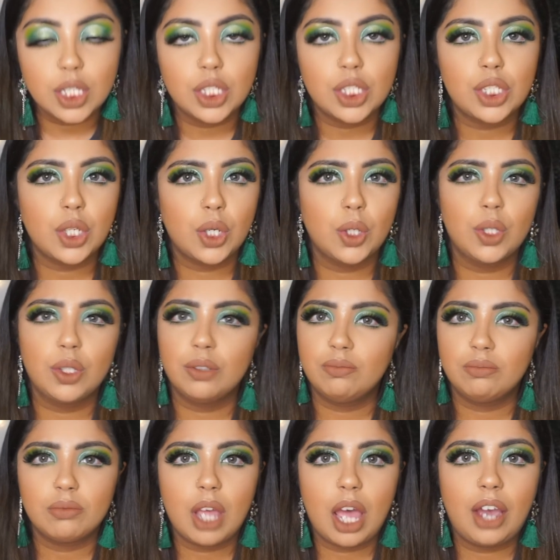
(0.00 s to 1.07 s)
So
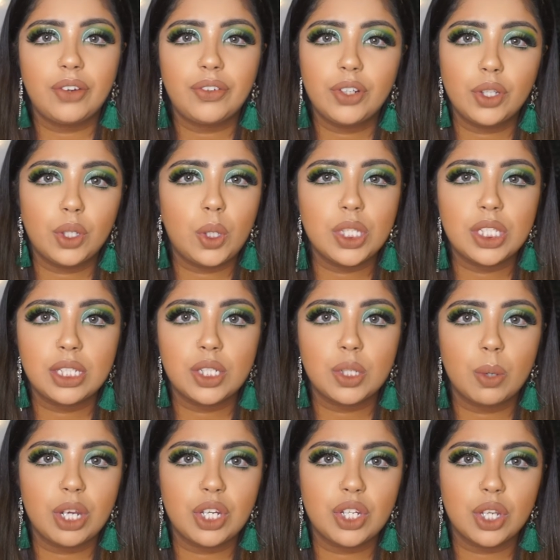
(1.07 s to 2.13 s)
after the whole
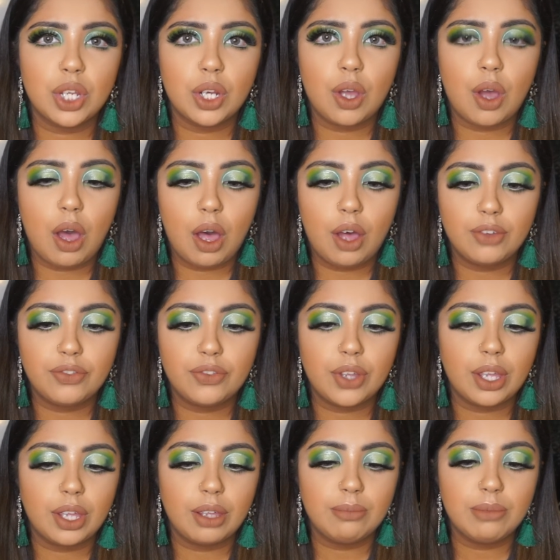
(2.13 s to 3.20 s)
situation of
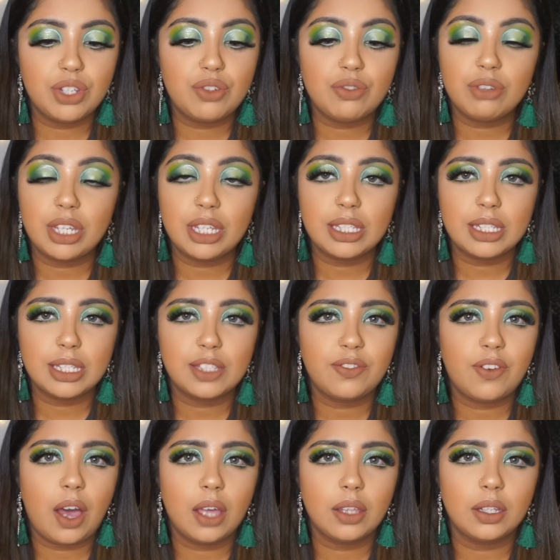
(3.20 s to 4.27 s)
Mitrice's
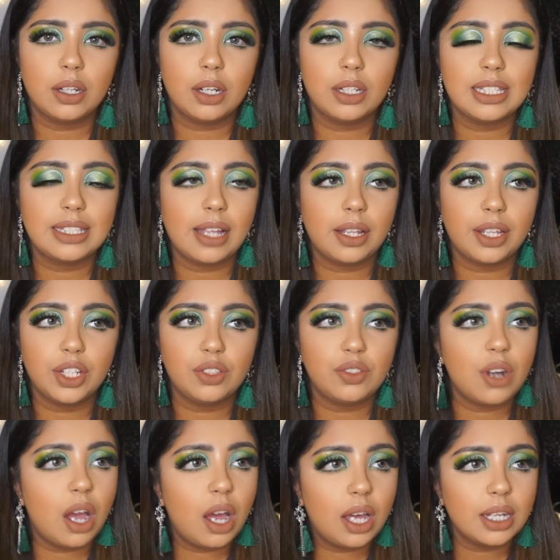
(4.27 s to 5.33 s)
father selling
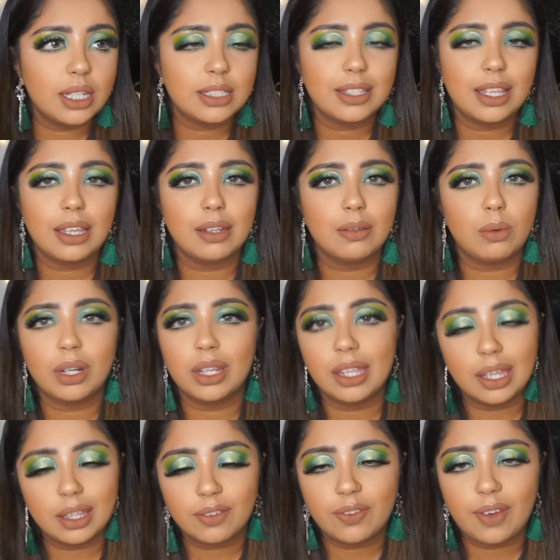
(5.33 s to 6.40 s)
drugs and working
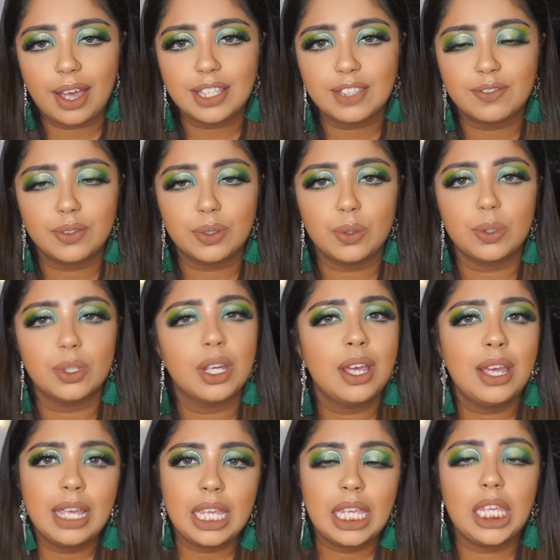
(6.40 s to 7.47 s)
at the fast food,
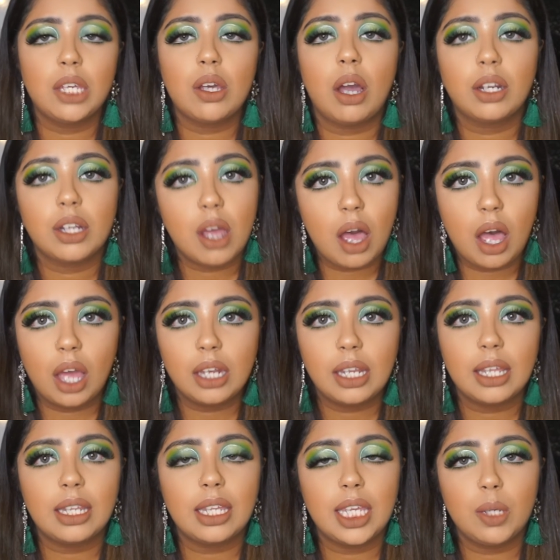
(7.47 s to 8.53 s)
he got caught
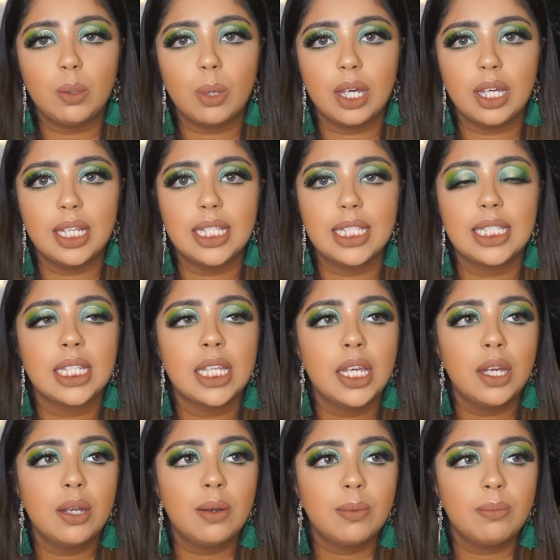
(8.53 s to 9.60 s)
and he was
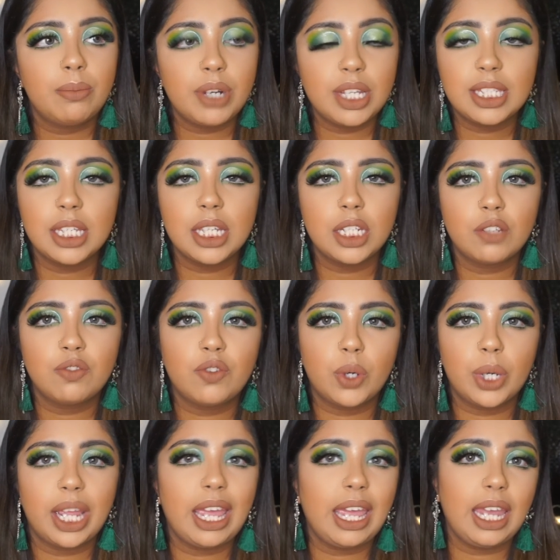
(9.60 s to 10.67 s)
imprisoned
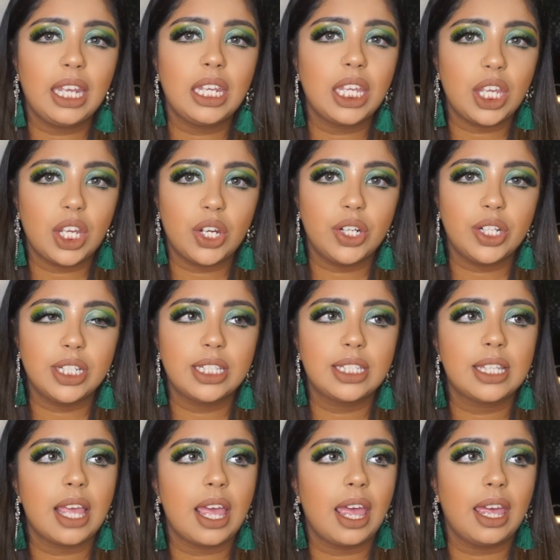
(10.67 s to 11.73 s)
for 8
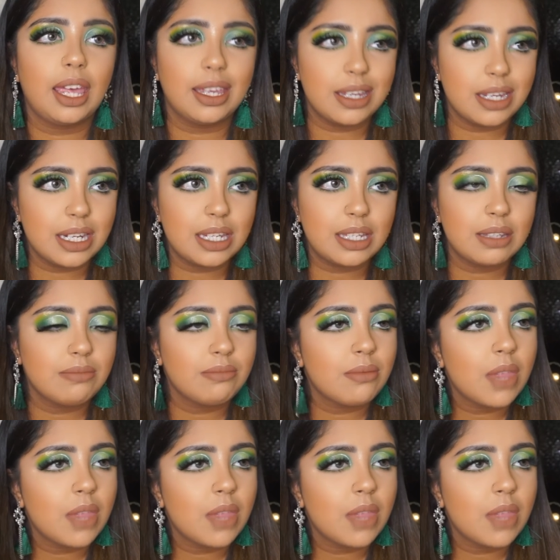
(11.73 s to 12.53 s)
years, and